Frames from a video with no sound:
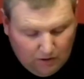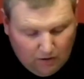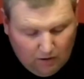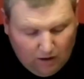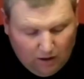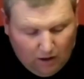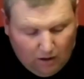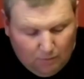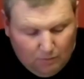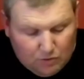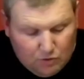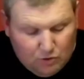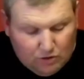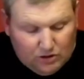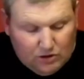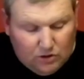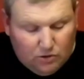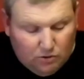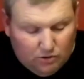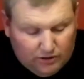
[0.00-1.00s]
But
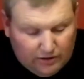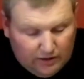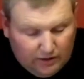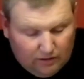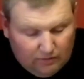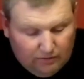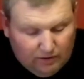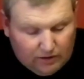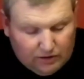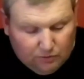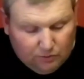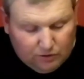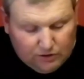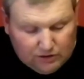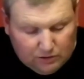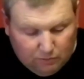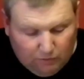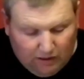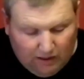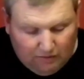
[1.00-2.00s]
Trish Adora getting into victory.
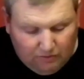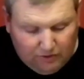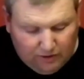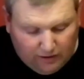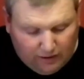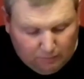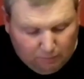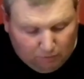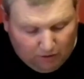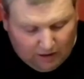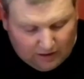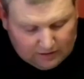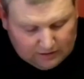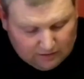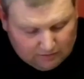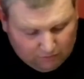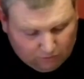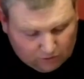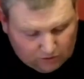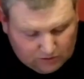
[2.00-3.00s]
So we had Deonna
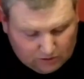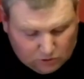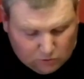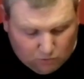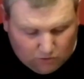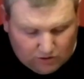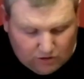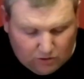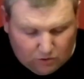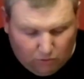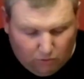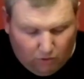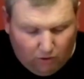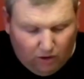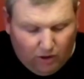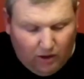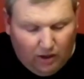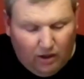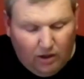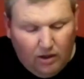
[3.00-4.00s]
Purrazzo versus Trish
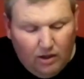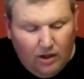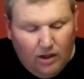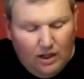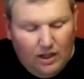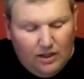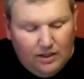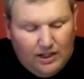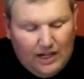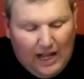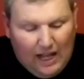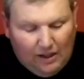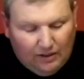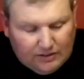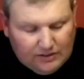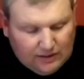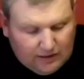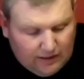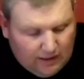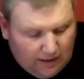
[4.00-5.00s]
Adora, then
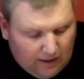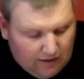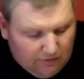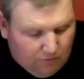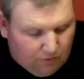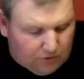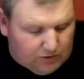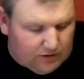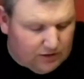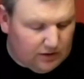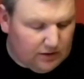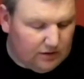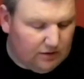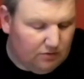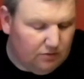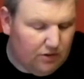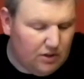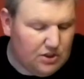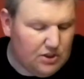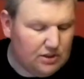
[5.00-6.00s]
Allysin Kay versus
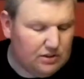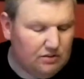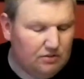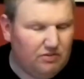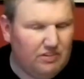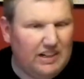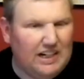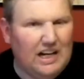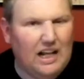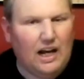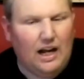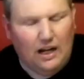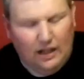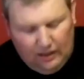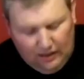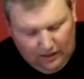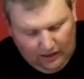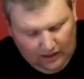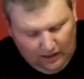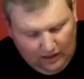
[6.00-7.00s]
Vicious Vida.
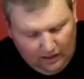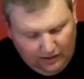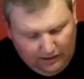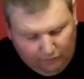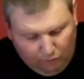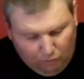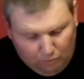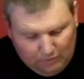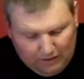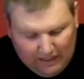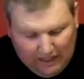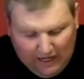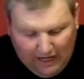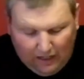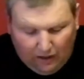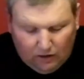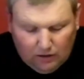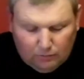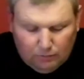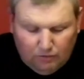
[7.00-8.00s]
That will be
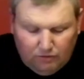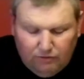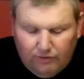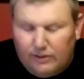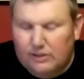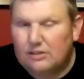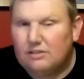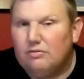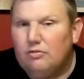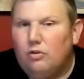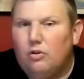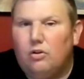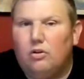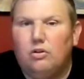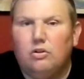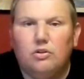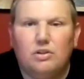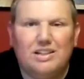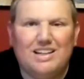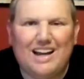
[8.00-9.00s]
at Global
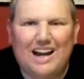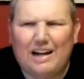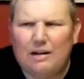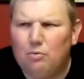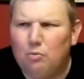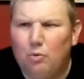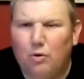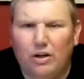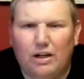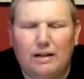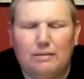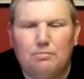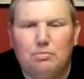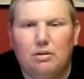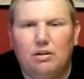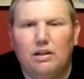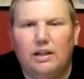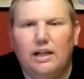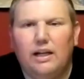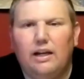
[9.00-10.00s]
Festival Night 1, I
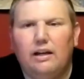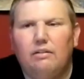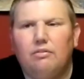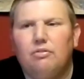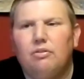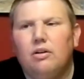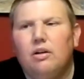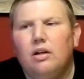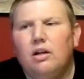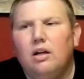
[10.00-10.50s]
believe.